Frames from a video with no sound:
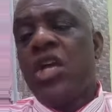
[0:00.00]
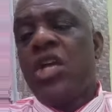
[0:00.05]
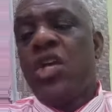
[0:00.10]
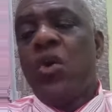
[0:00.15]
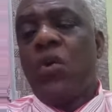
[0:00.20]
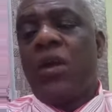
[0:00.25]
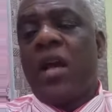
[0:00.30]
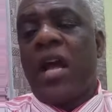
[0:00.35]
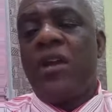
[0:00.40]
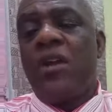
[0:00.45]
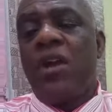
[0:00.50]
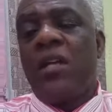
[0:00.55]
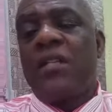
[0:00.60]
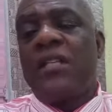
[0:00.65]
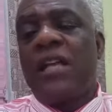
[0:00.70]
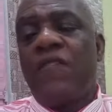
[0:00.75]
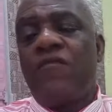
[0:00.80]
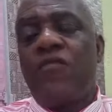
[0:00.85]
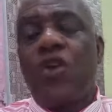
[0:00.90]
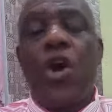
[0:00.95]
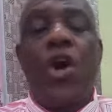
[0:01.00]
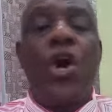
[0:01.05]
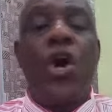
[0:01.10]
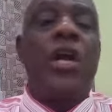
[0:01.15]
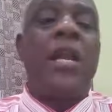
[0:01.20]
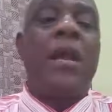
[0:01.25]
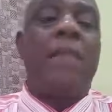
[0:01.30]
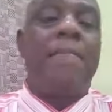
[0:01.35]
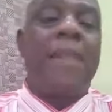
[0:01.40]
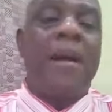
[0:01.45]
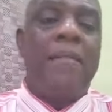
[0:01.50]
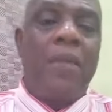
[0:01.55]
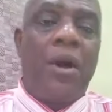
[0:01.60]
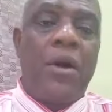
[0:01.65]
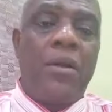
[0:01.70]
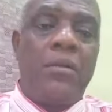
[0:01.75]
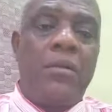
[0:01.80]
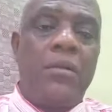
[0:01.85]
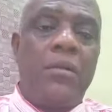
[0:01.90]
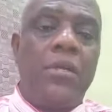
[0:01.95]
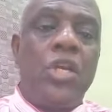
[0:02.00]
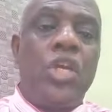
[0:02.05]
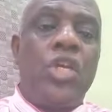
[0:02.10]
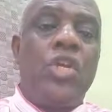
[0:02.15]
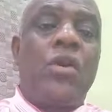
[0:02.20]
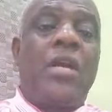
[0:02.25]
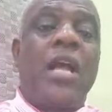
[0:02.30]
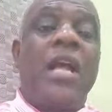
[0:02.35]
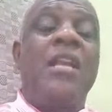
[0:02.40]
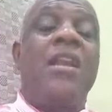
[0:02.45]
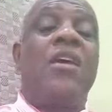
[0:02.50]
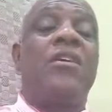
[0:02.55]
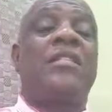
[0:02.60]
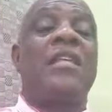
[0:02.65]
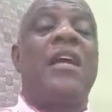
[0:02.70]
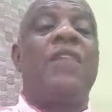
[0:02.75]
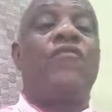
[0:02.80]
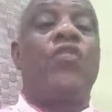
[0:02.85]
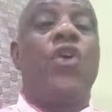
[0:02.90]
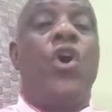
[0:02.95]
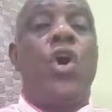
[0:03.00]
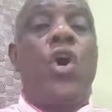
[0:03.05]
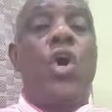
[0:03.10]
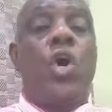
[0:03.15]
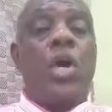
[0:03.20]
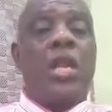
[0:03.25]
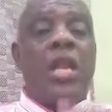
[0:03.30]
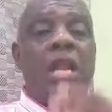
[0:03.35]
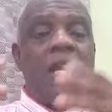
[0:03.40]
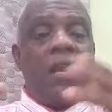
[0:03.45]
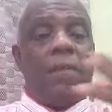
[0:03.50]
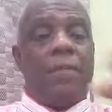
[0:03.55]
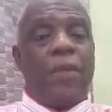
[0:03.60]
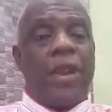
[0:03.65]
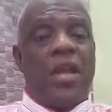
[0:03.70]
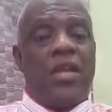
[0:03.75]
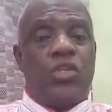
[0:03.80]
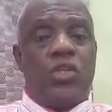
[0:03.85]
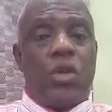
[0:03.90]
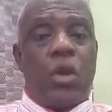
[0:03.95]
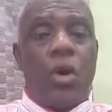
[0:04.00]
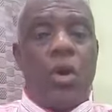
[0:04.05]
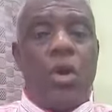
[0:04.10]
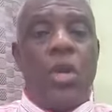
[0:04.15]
You cannot serve God and mammon. You cannot serve God and the pleasure.